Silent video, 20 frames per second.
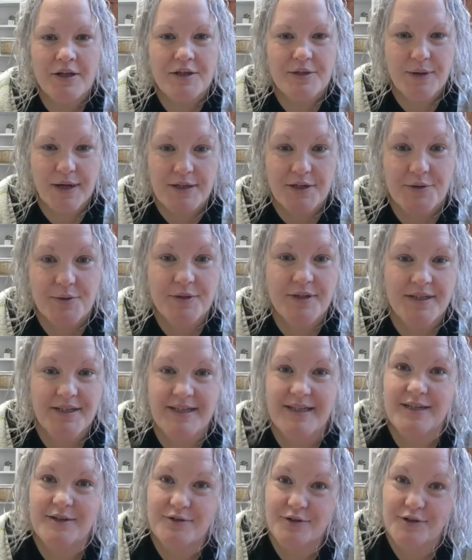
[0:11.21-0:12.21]
So I just wanted
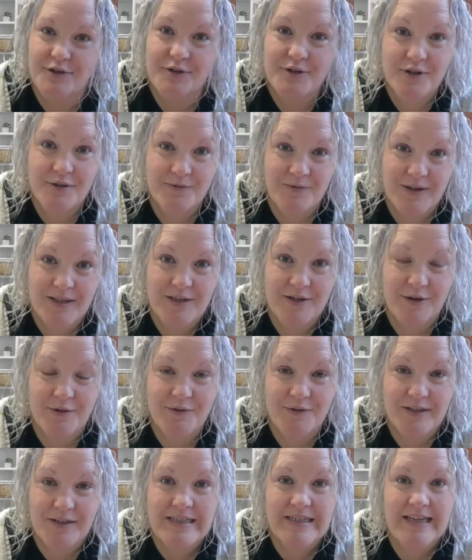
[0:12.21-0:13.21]
to introduce our video
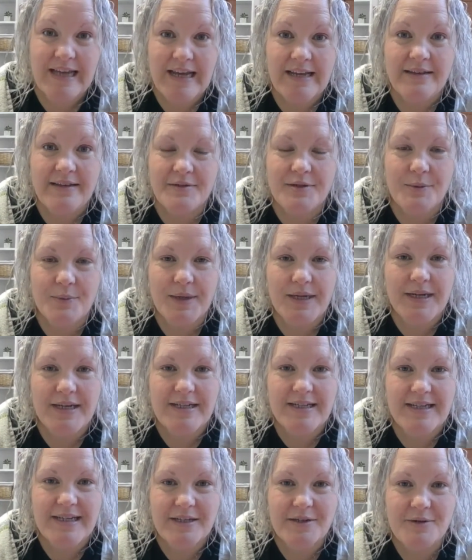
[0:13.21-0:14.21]
for today. So we're
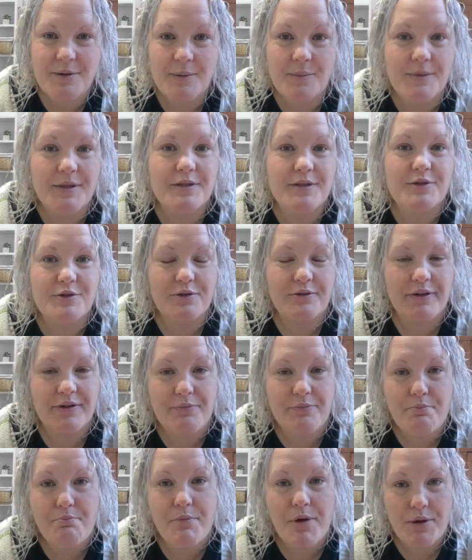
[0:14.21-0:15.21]
continuing with the story
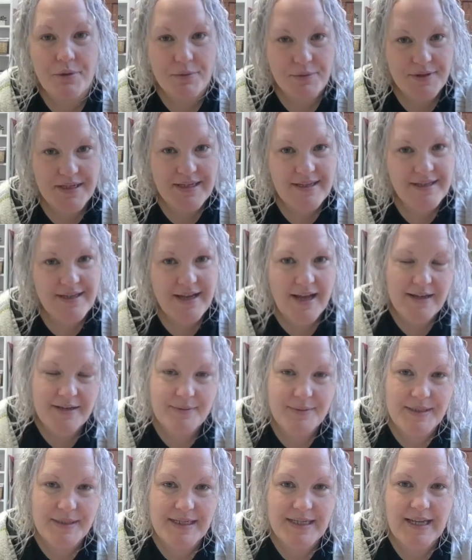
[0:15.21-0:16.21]
of Moses,
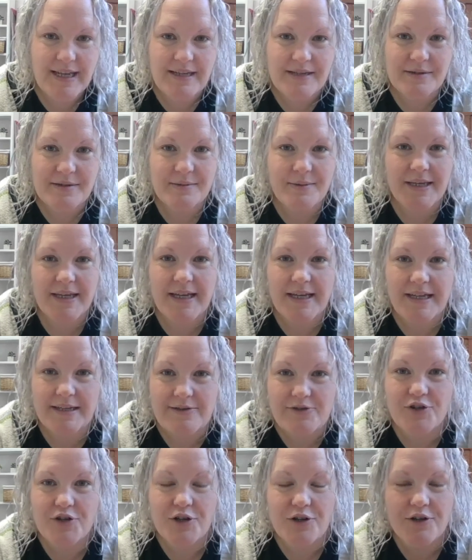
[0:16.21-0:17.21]
as we did last week
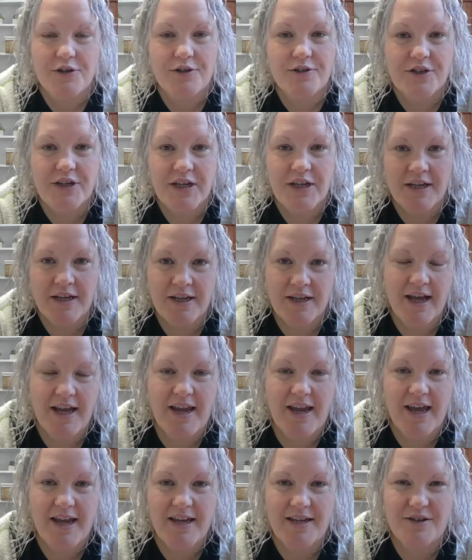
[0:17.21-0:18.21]
in church.
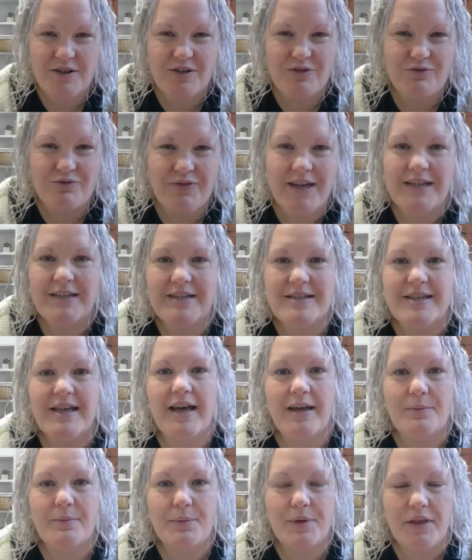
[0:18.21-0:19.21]
And I had a great
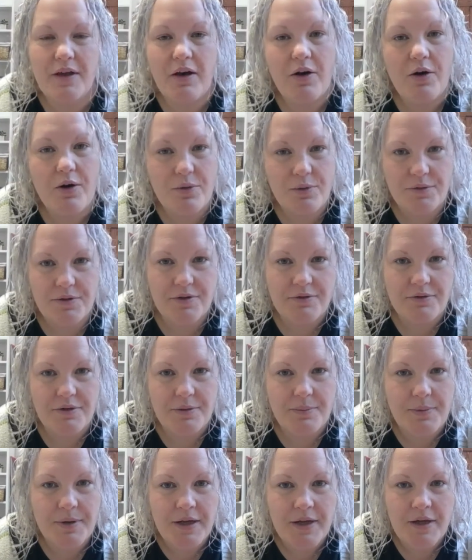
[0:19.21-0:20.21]
time with our older
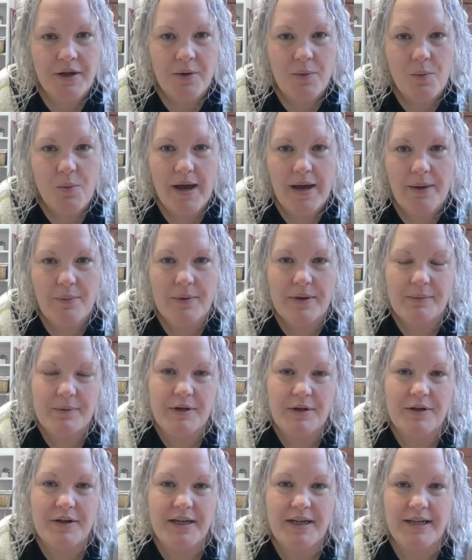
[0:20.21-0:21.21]
group where we were
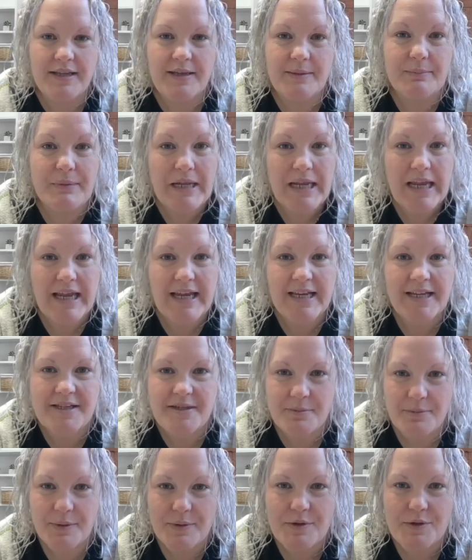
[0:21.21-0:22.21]
looking at the plagues
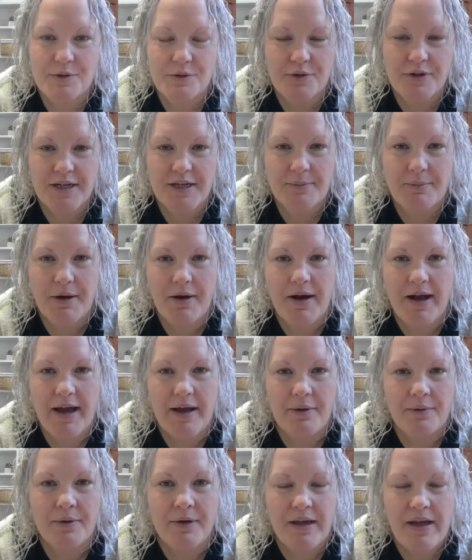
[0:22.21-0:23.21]
and we were talking about
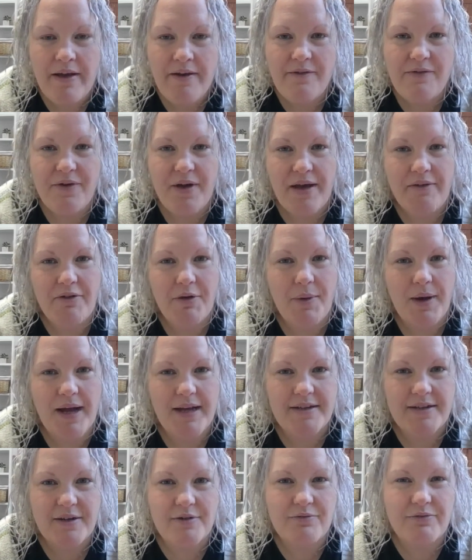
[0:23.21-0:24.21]
how Pharaoh
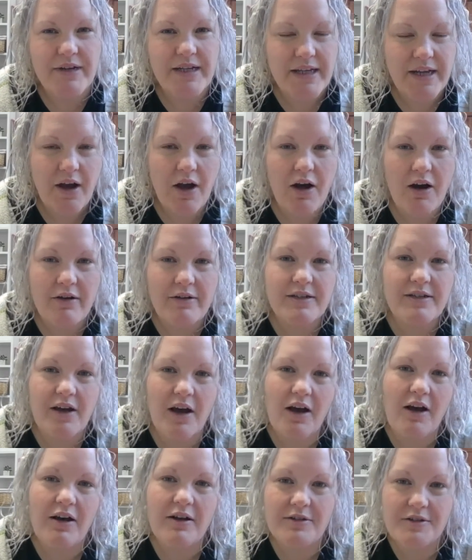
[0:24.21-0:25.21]
had a really hard
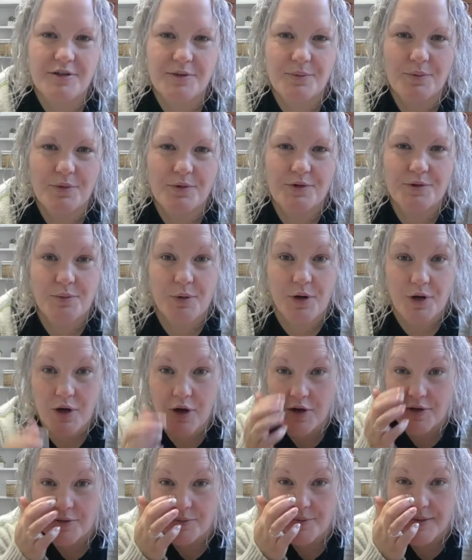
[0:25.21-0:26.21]
heart towards what
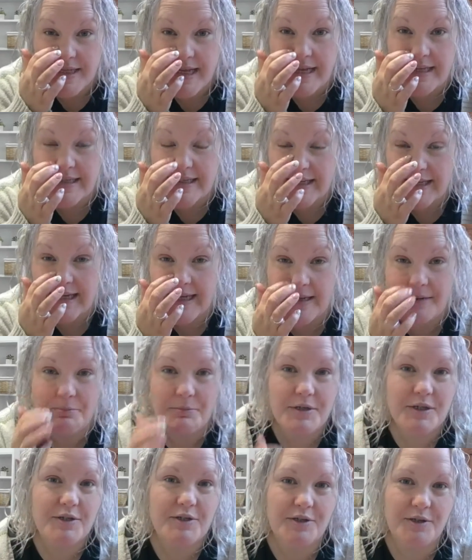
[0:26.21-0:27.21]
God was asking him
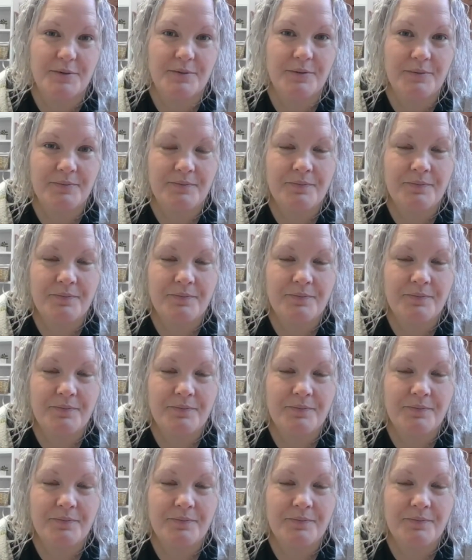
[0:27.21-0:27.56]
to do.